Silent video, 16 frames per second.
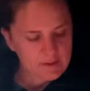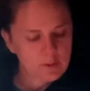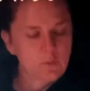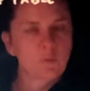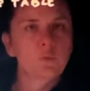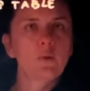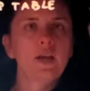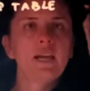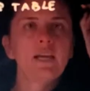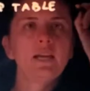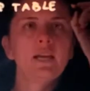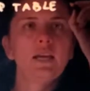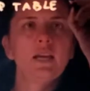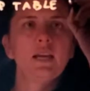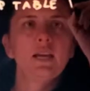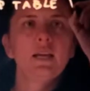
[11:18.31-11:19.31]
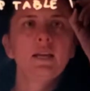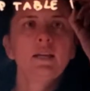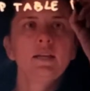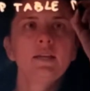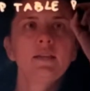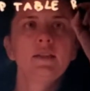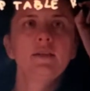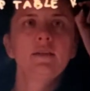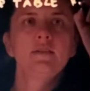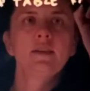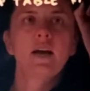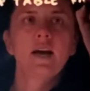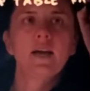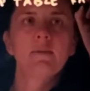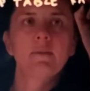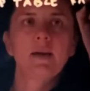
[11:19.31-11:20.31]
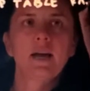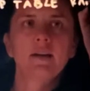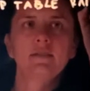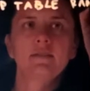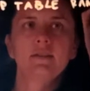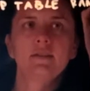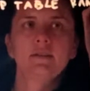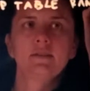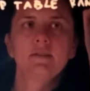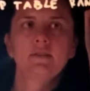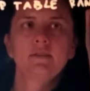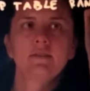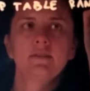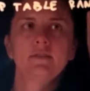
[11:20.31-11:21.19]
ranking these I maxes.